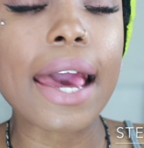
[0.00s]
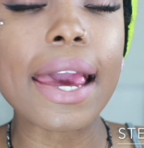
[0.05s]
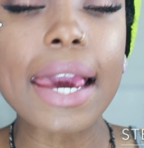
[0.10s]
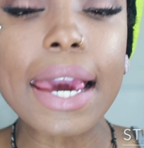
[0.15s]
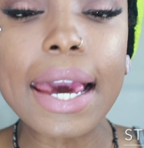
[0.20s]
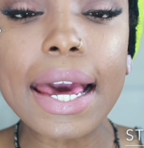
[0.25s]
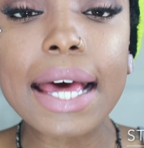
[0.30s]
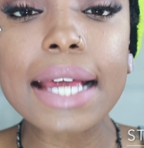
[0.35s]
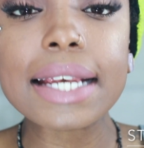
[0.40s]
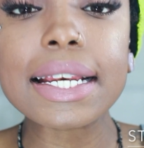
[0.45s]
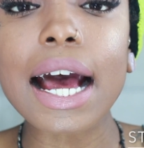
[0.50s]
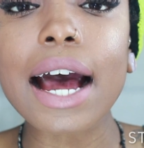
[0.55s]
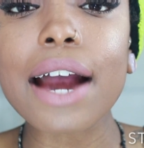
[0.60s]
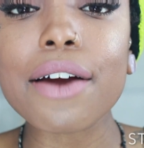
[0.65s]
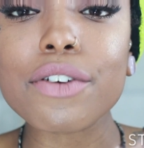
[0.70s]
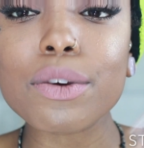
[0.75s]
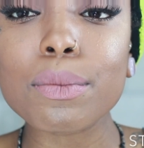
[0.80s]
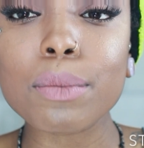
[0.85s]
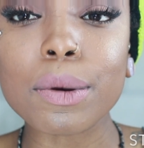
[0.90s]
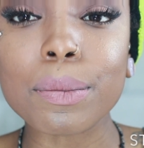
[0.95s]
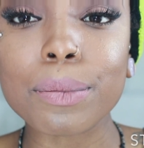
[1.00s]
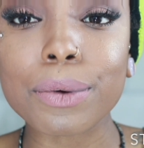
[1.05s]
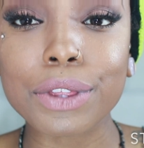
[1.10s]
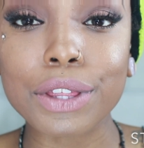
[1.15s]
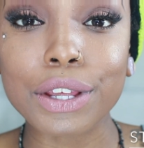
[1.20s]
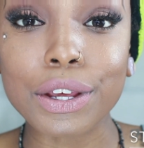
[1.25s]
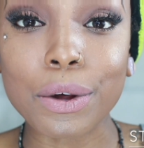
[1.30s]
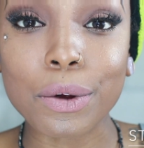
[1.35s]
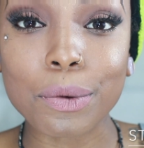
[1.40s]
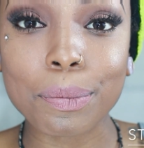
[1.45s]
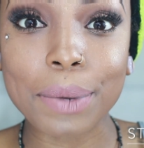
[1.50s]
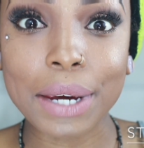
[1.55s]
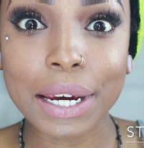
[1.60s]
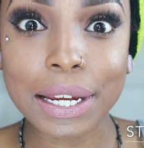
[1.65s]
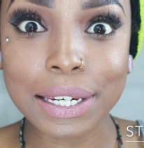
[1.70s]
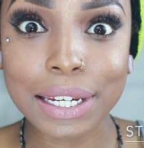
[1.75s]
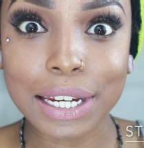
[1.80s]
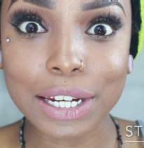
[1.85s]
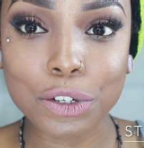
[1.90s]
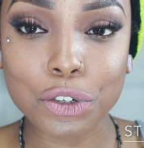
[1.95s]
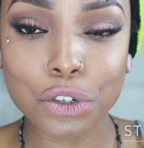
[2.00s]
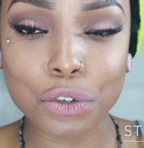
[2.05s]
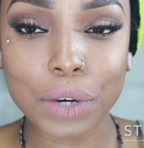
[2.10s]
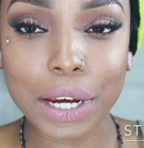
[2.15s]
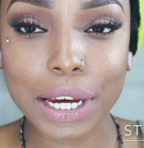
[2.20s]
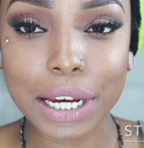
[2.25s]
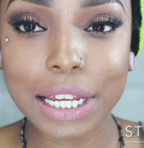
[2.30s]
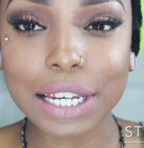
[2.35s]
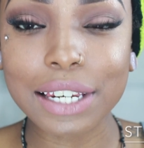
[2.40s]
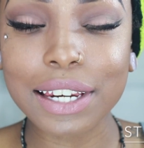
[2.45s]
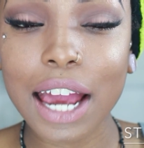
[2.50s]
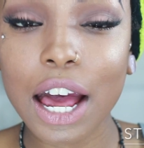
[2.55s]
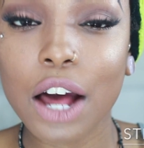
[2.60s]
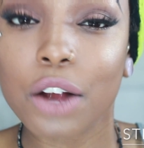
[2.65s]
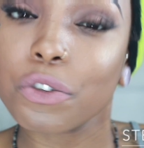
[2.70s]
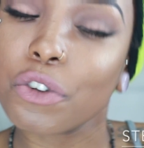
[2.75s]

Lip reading: And I remember the old Bandaid trick. Now,